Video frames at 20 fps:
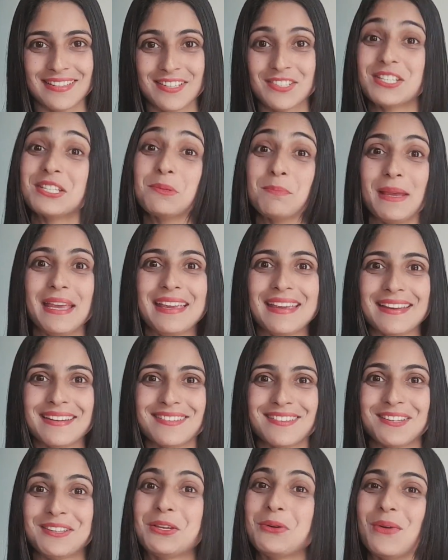Just make
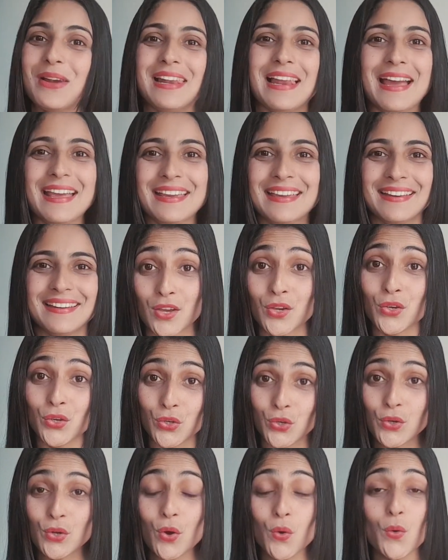it. You will like it.
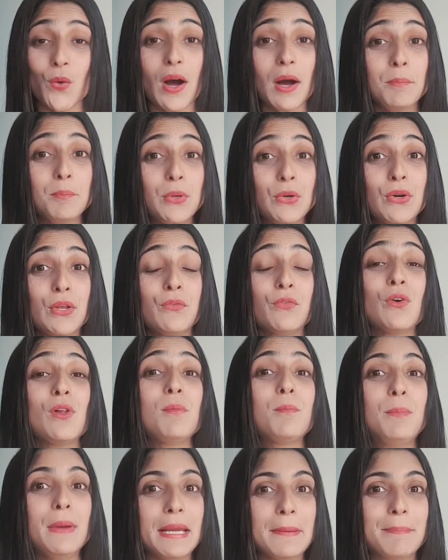A beautiful
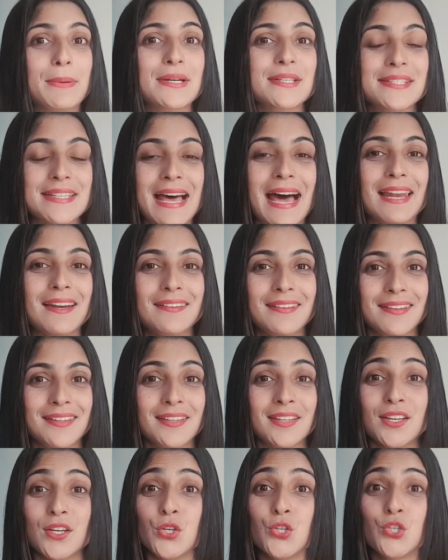big personality,